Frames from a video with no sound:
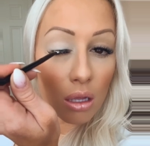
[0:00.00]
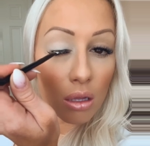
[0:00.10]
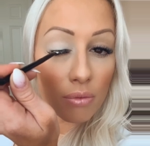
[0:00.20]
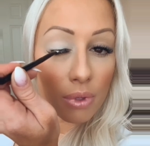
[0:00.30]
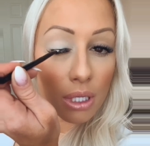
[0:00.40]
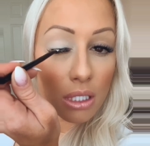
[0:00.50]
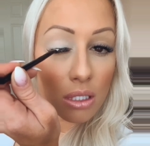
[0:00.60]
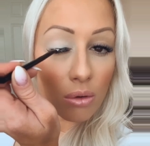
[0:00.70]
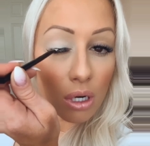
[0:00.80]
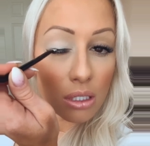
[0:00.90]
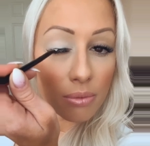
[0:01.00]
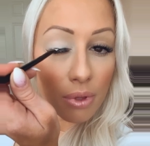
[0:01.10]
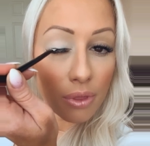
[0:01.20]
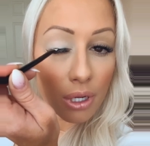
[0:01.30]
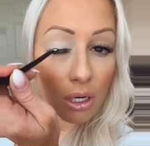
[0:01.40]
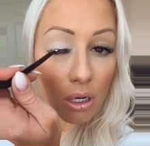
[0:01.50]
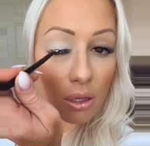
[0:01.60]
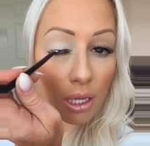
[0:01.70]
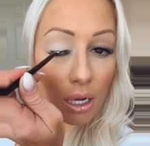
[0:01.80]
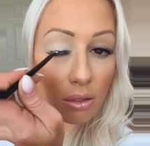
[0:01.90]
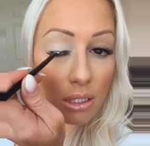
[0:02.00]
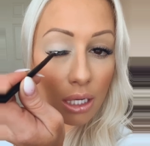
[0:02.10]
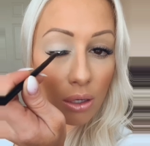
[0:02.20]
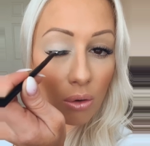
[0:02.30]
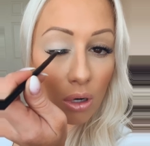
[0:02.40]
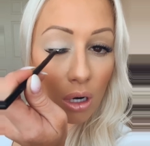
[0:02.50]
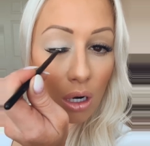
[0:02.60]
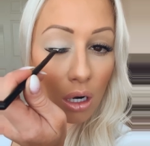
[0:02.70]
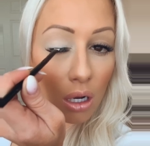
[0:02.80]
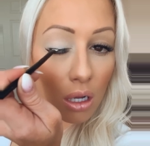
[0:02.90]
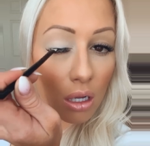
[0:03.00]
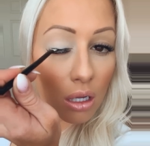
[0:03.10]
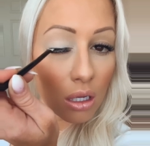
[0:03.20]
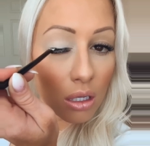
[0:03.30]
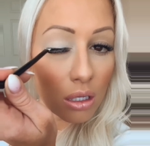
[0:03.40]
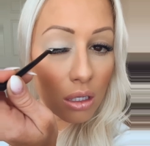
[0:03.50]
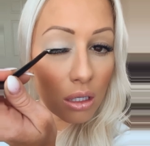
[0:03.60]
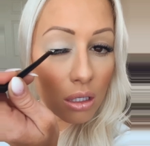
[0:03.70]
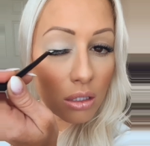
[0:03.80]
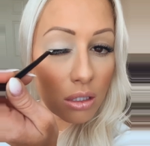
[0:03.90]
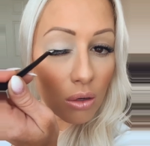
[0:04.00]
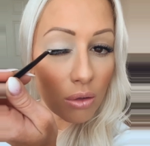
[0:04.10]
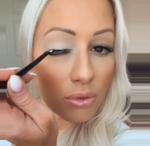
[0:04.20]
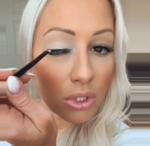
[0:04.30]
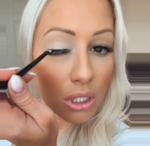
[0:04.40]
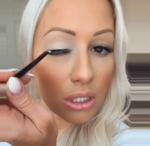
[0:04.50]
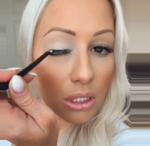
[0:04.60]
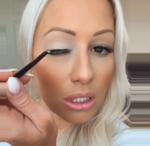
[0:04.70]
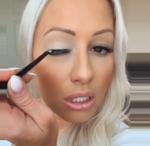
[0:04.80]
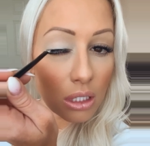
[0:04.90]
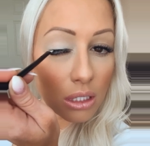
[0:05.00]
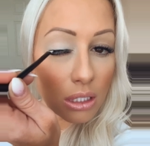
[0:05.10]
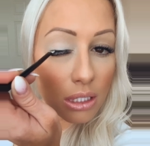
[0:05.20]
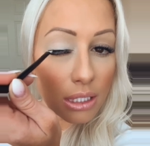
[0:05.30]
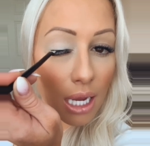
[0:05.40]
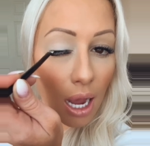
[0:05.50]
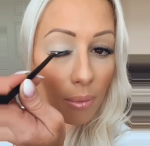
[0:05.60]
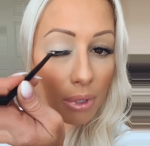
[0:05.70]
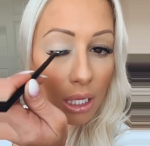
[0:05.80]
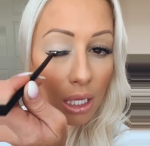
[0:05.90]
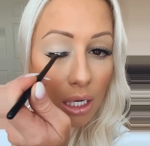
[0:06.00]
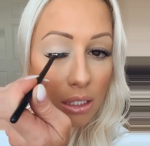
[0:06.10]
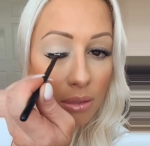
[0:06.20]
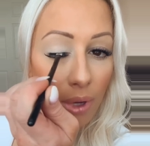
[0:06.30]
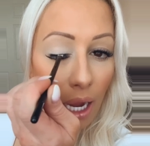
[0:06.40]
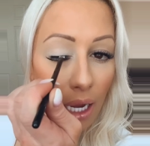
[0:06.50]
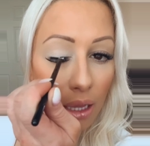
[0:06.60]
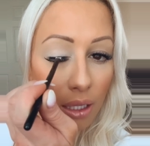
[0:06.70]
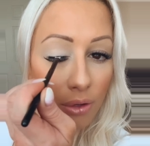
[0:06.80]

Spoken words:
because you want it to be thicker on the outside corner. So I'm just dabbing it into my eyelid